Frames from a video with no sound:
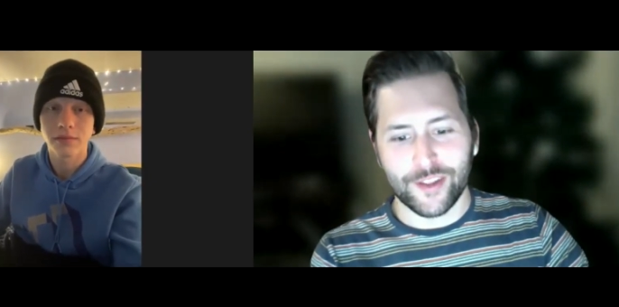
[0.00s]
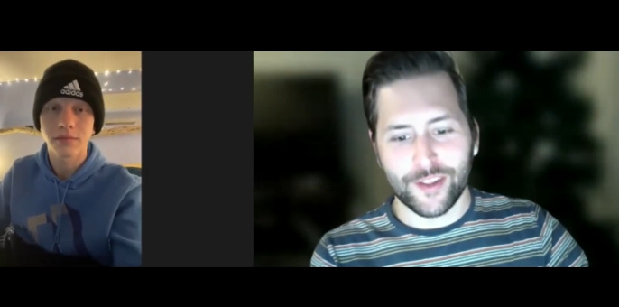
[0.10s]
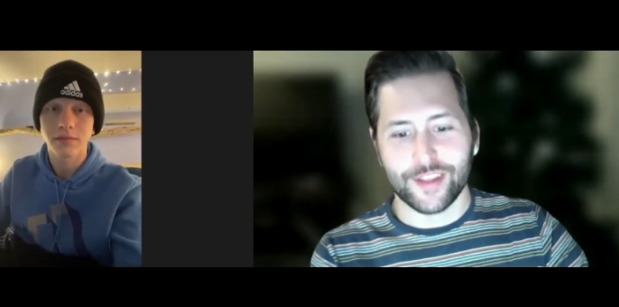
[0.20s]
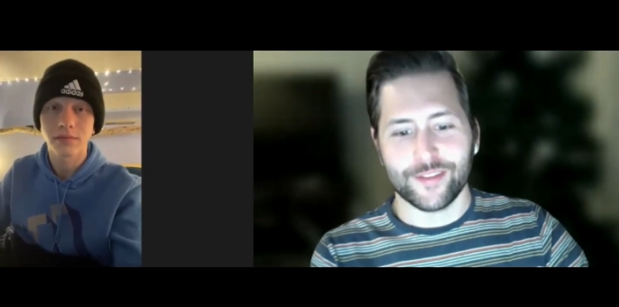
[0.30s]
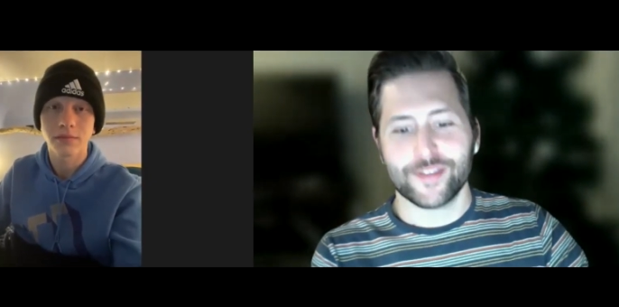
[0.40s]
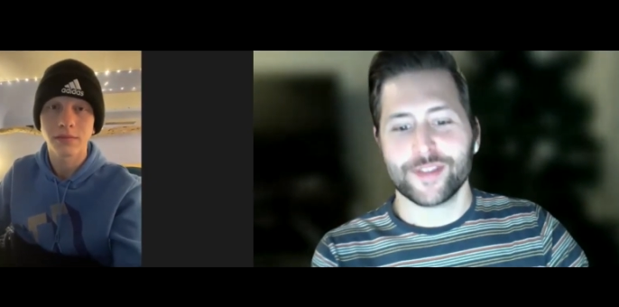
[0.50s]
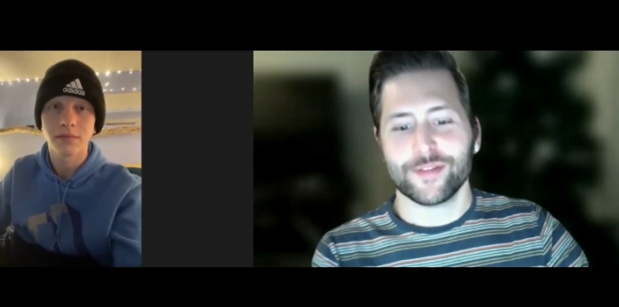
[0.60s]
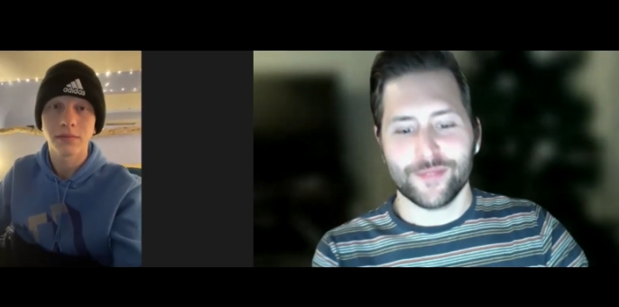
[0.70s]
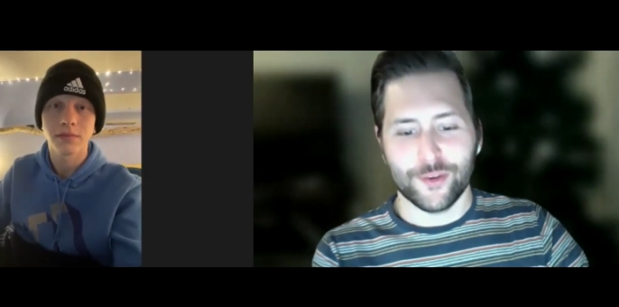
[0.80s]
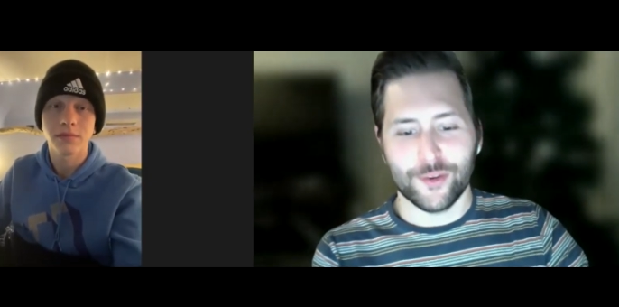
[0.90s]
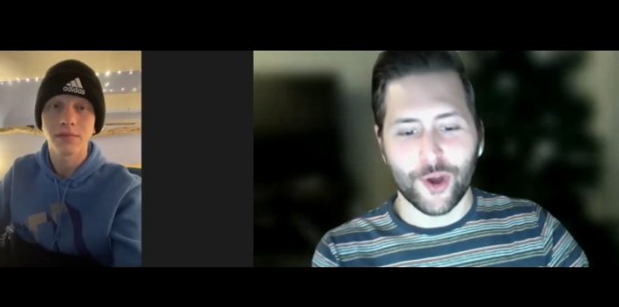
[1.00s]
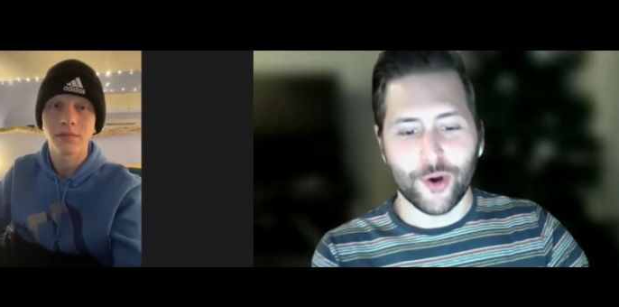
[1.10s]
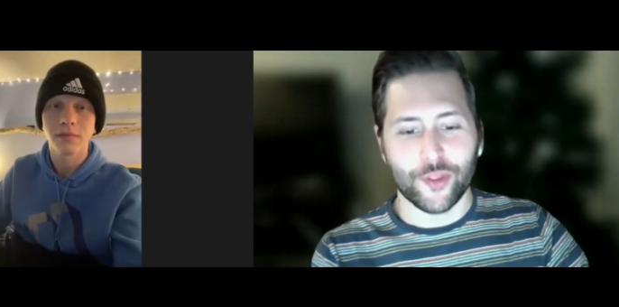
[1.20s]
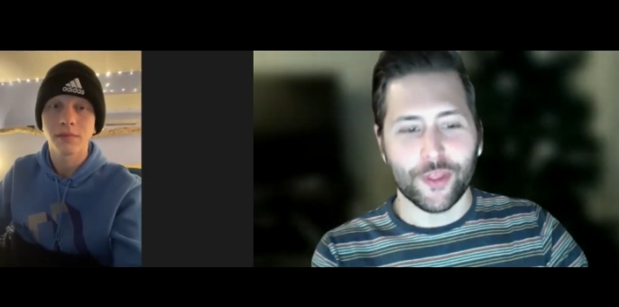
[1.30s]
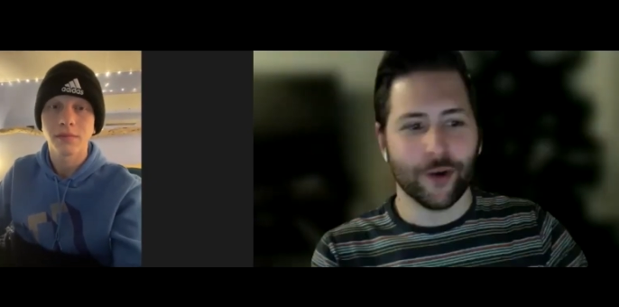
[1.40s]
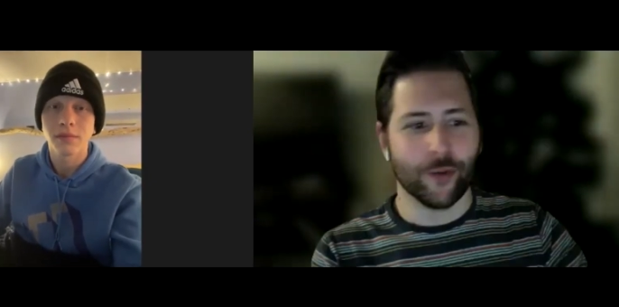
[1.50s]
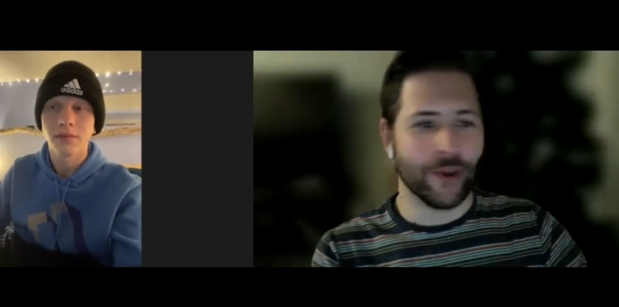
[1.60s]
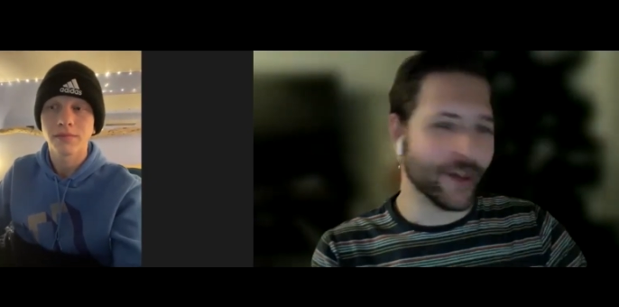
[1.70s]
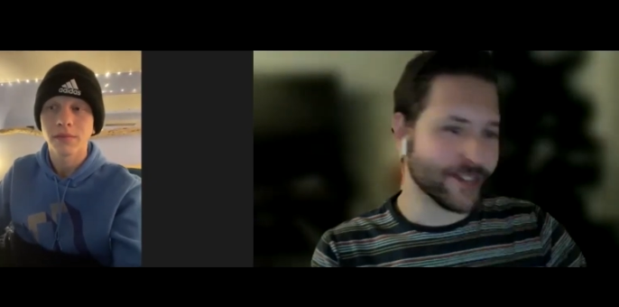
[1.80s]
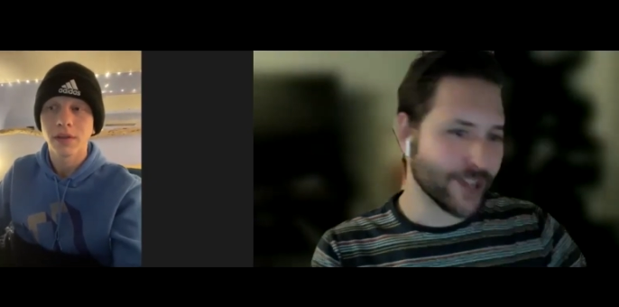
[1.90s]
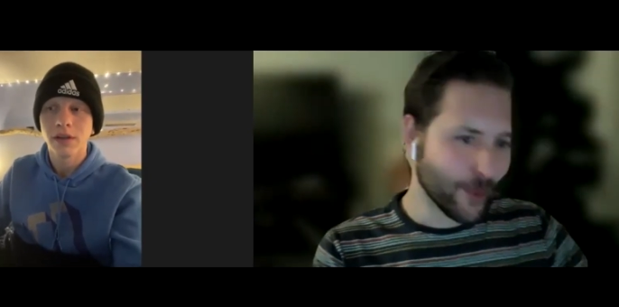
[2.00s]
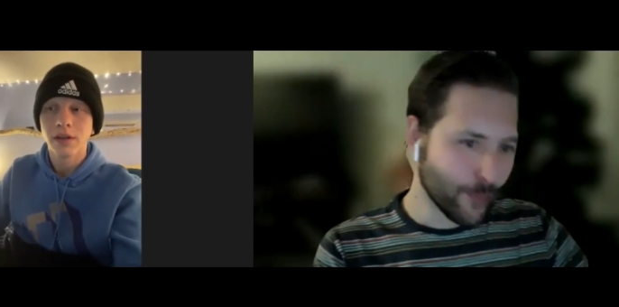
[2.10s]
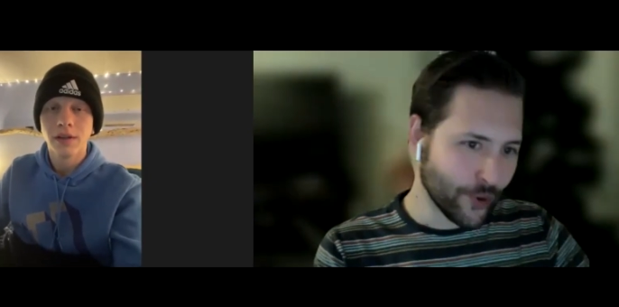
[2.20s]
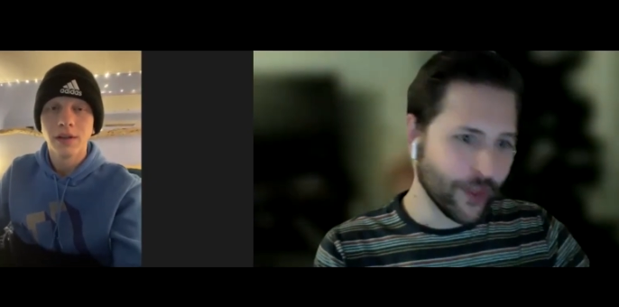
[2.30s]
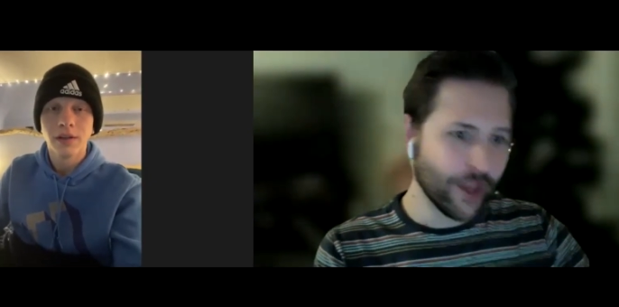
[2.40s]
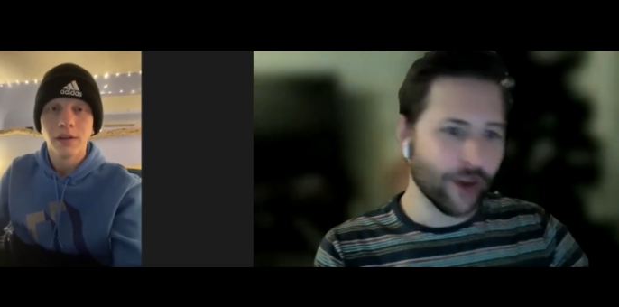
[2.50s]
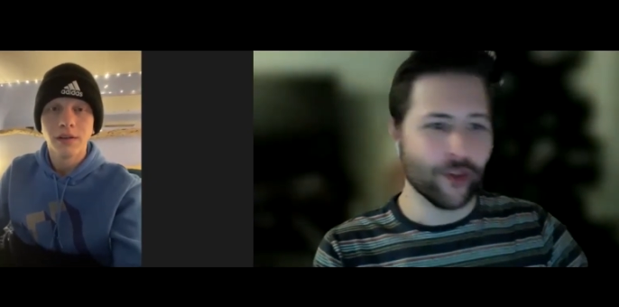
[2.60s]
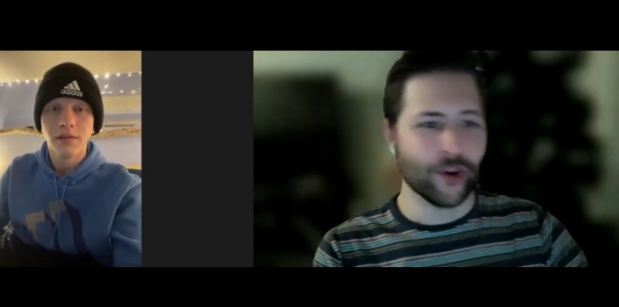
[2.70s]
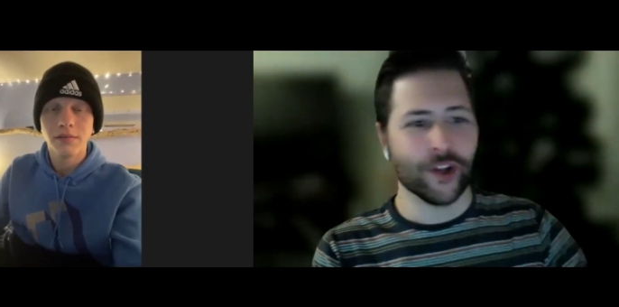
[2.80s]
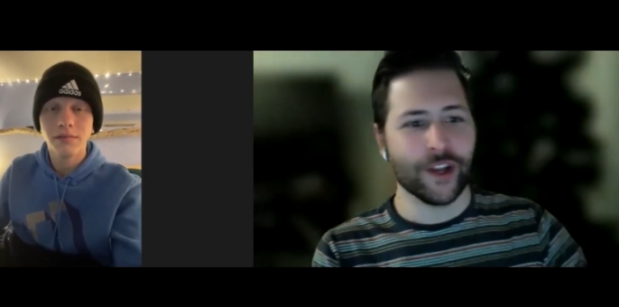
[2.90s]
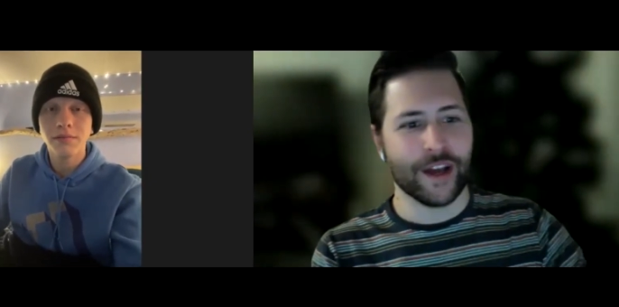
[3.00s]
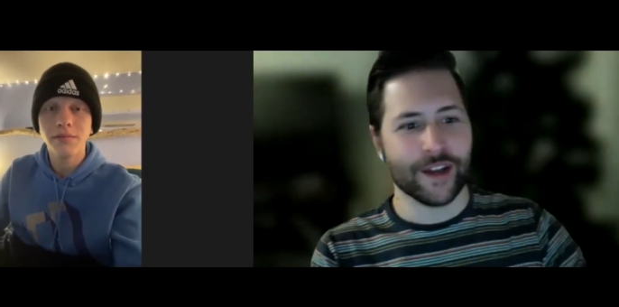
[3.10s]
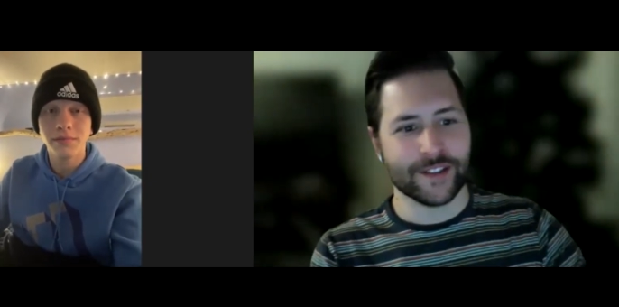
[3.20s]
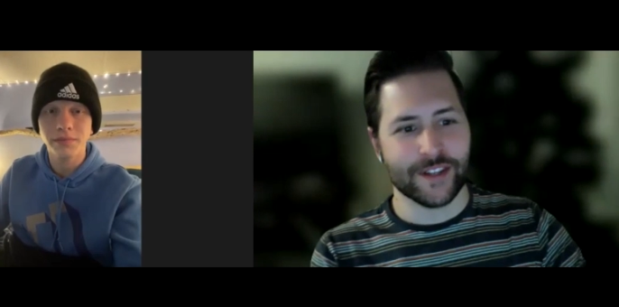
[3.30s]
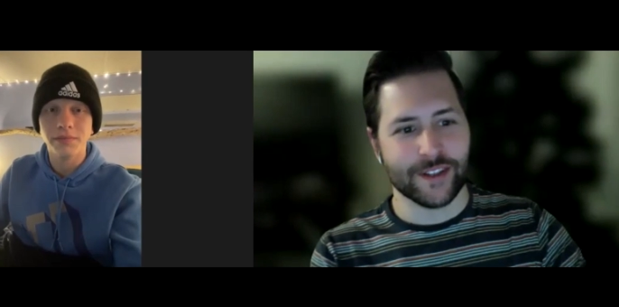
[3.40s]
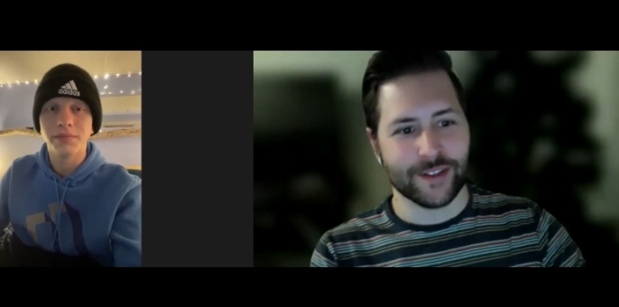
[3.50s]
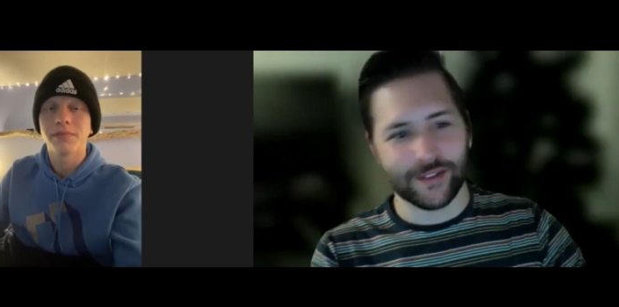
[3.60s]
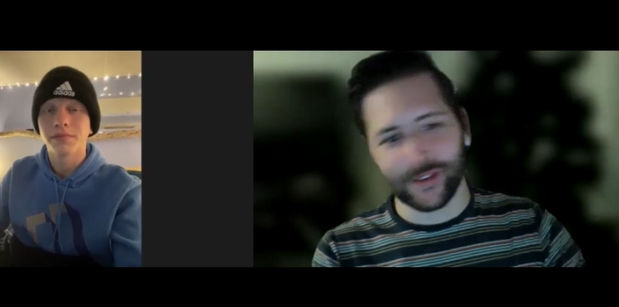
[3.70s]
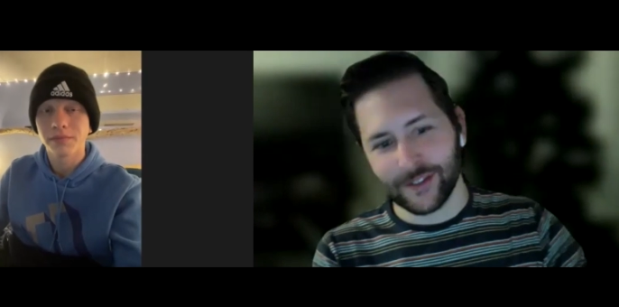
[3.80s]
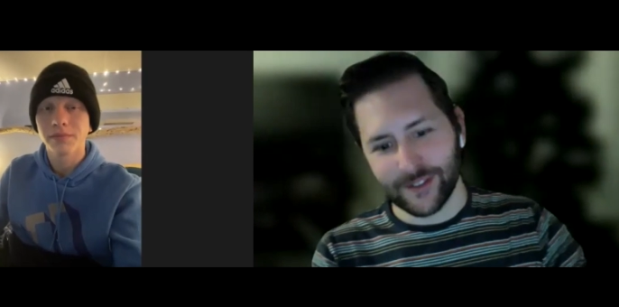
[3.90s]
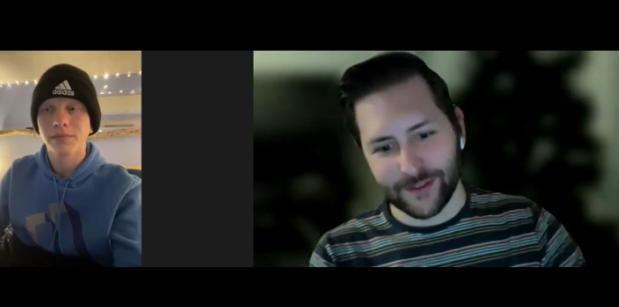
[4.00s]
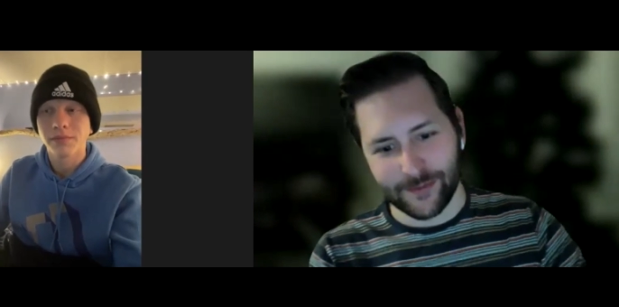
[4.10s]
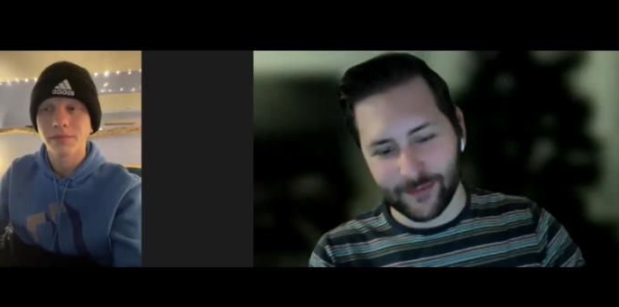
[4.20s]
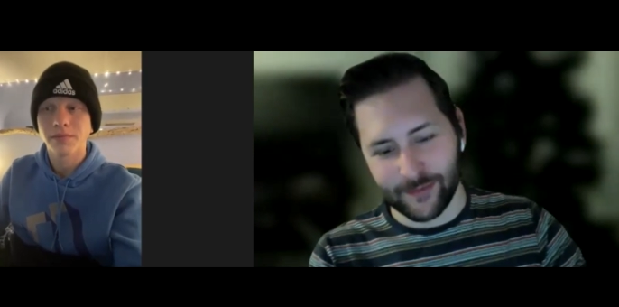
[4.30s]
Speaker 1: Like you know they're announcing on their birthday, or they're going to announce at this